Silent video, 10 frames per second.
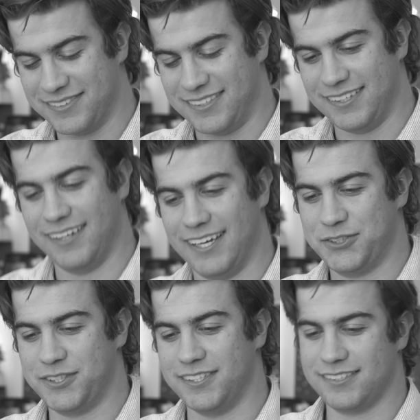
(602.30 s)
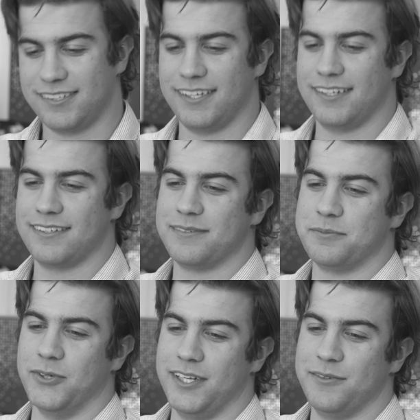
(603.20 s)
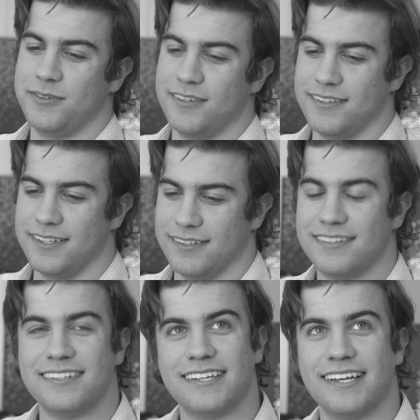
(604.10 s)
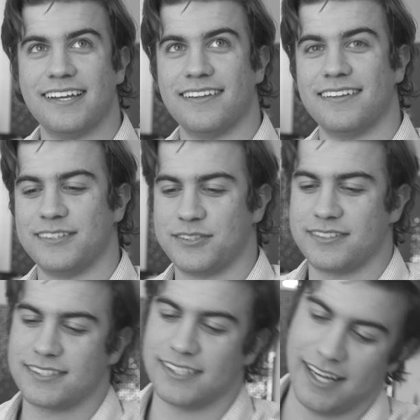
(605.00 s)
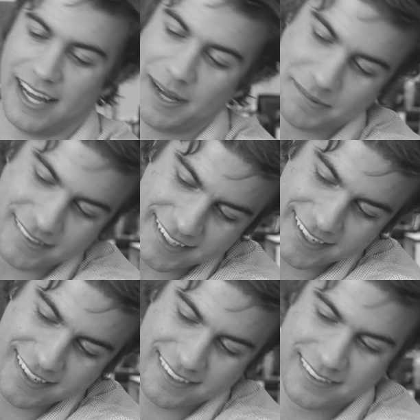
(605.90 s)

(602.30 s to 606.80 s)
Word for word: Dude, I should just like it it's, it's gonna hop in there.